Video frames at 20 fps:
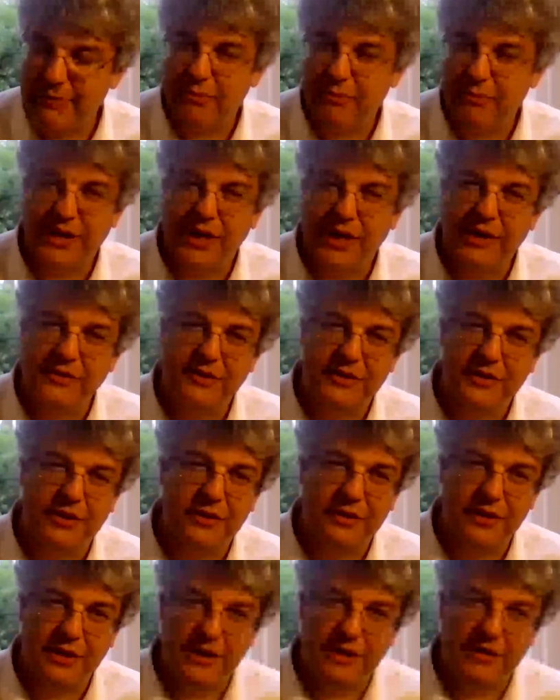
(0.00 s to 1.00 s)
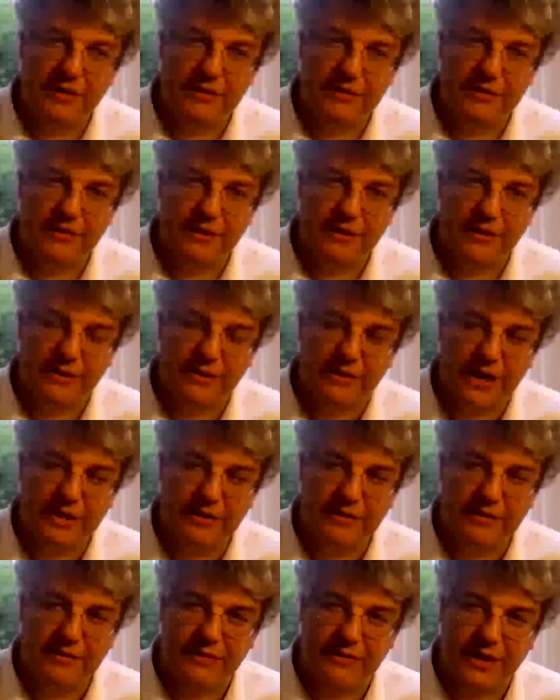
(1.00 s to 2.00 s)
But that certainly,
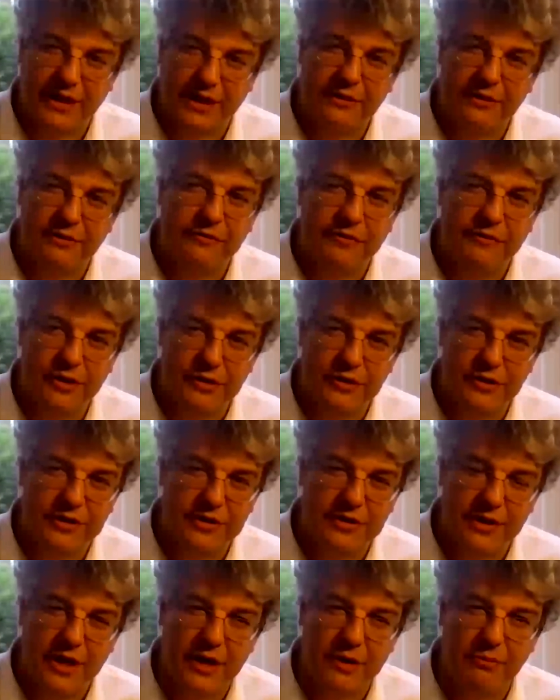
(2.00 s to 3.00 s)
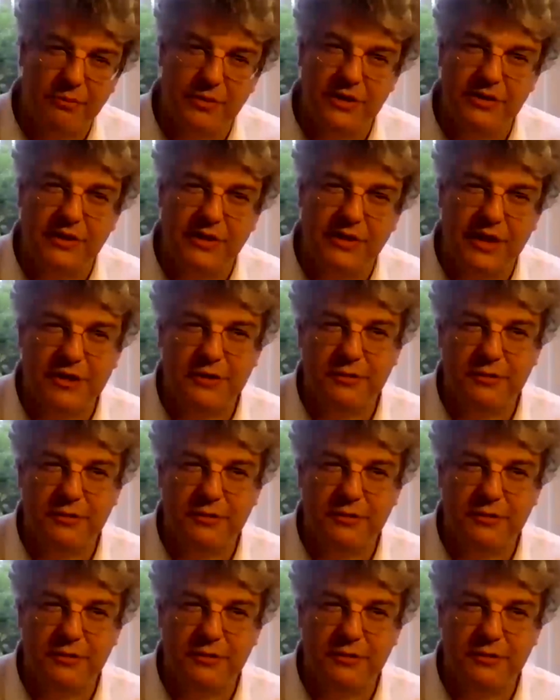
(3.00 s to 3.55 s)
that confuses the numbers,